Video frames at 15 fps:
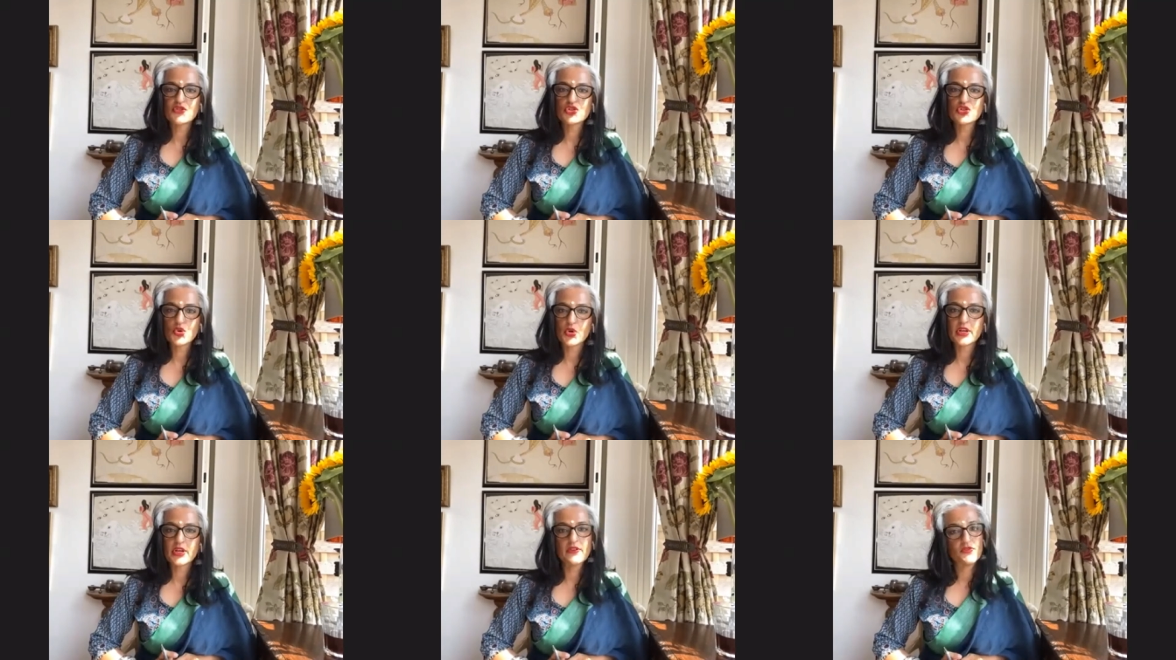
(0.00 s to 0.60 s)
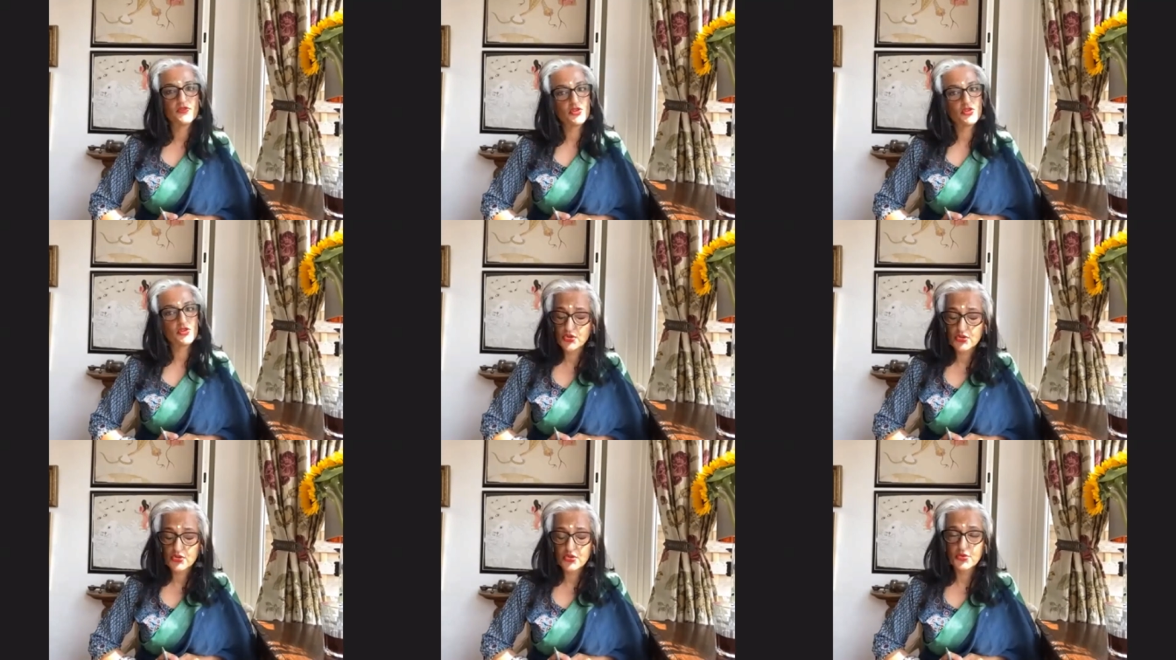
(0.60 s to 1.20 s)
to go
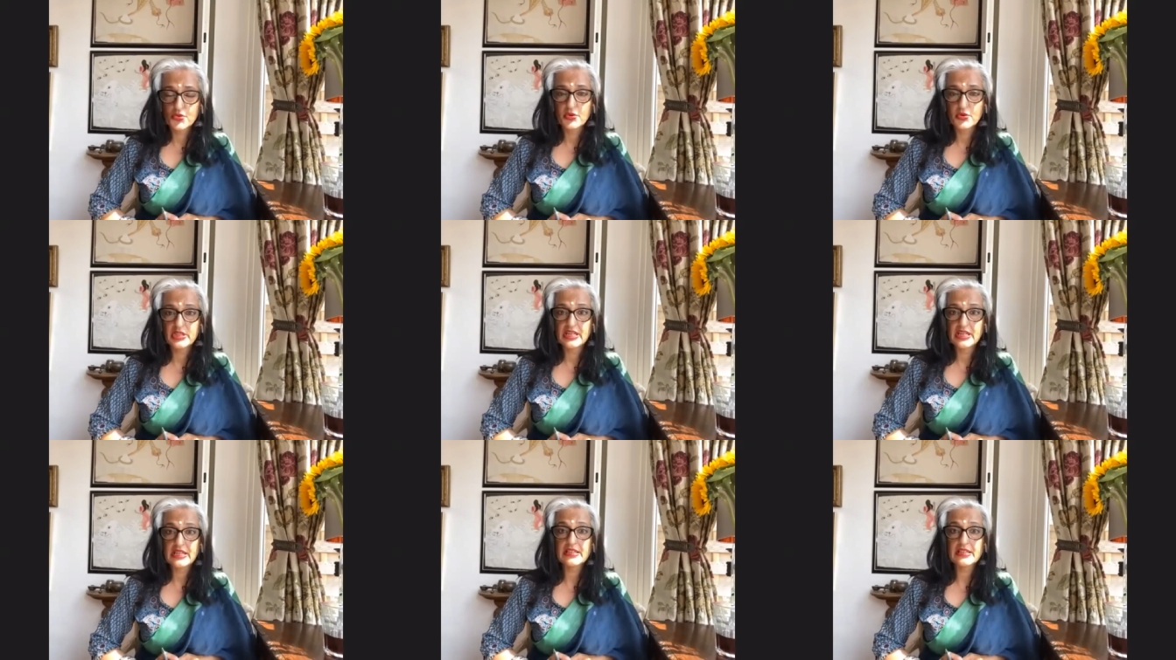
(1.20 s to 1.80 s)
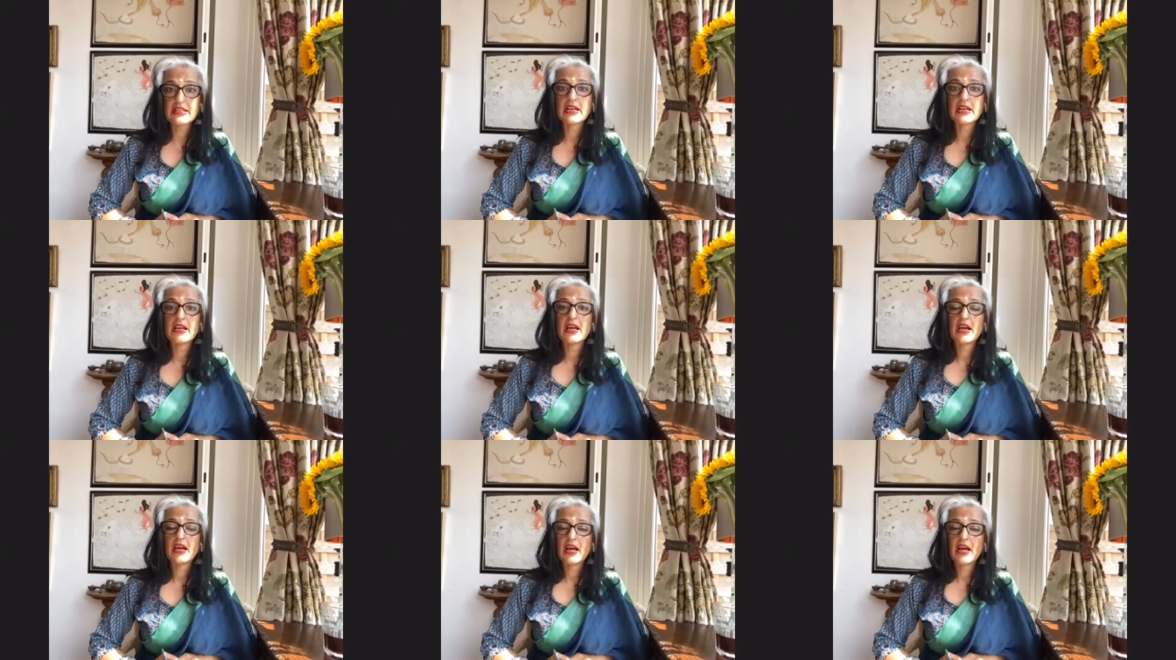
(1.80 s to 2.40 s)
through with it.
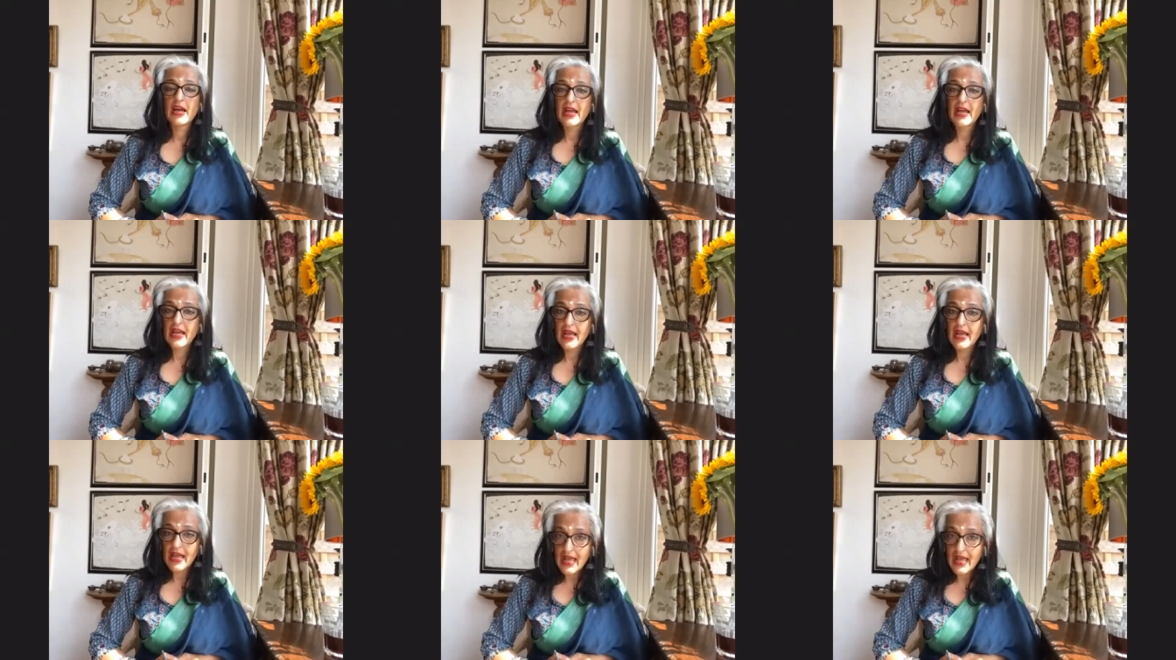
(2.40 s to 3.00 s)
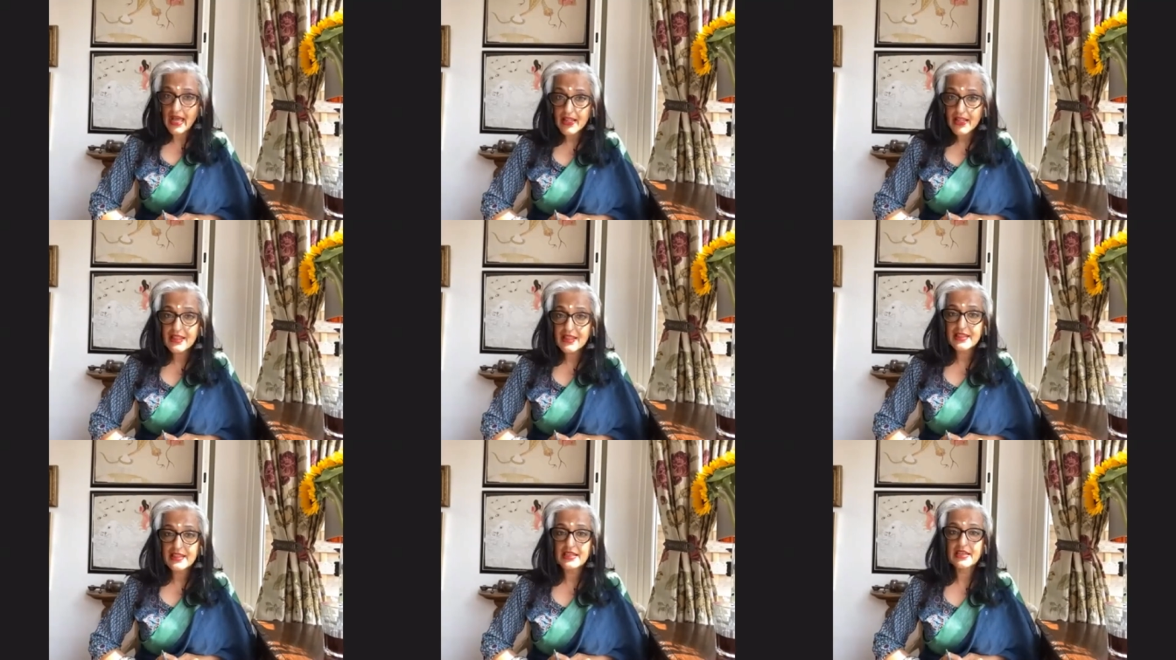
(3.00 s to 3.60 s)
Healthy,
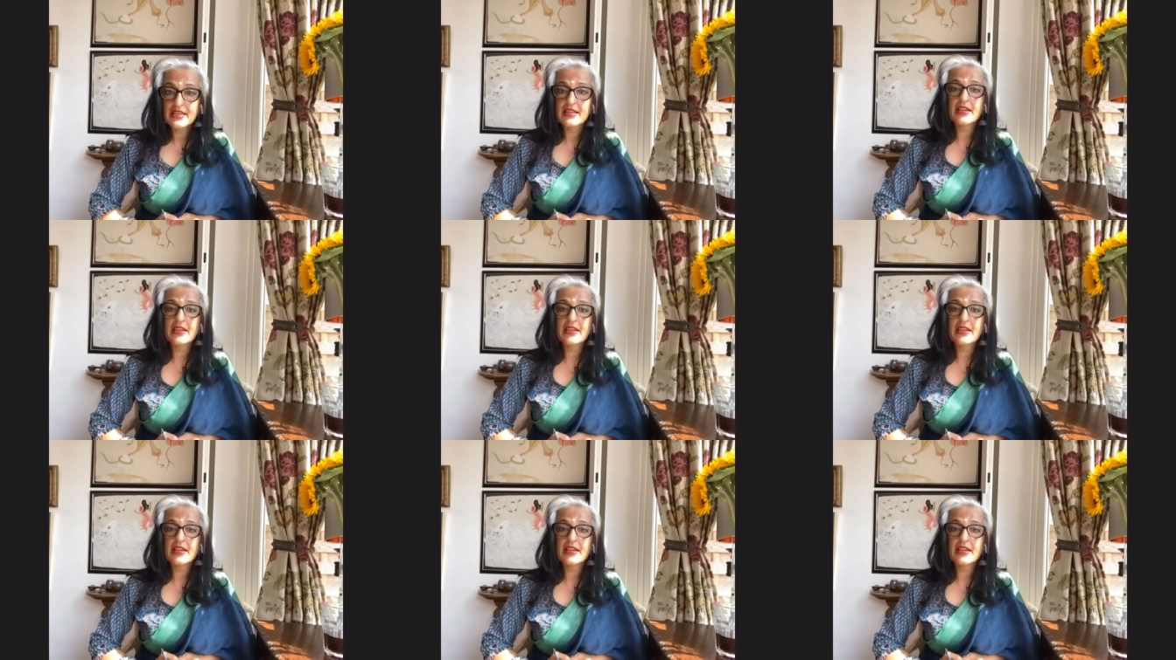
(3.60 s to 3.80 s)
happy